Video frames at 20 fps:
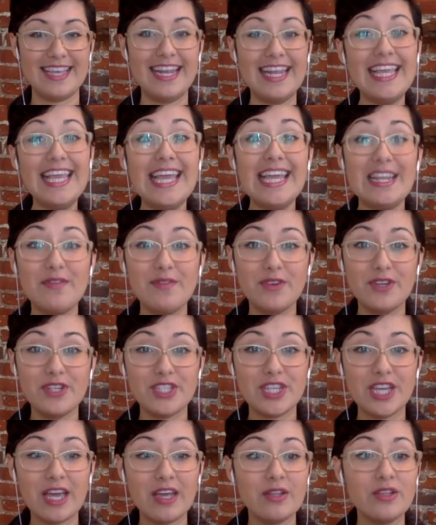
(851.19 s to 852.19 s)
And again, if you're a
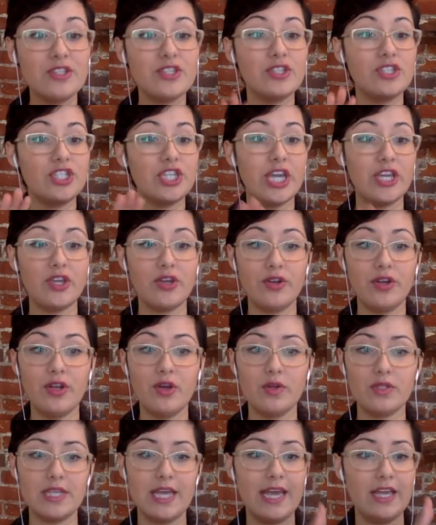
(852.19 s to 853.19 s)
challenger, check your
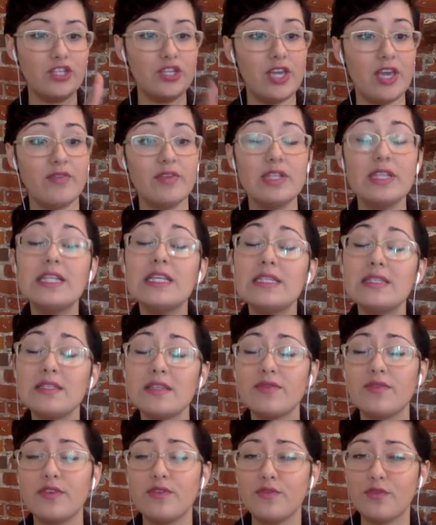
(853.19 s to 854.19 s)
notes. I actually have a list
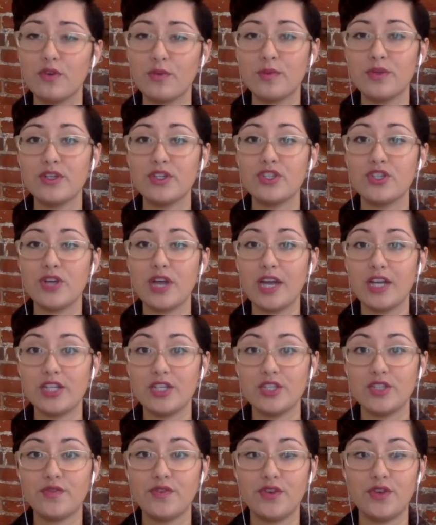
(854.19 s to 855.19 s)
of informal
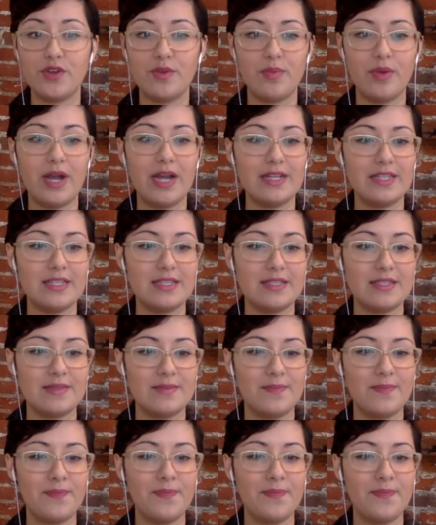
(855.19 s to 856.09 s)
contractions for you to practice.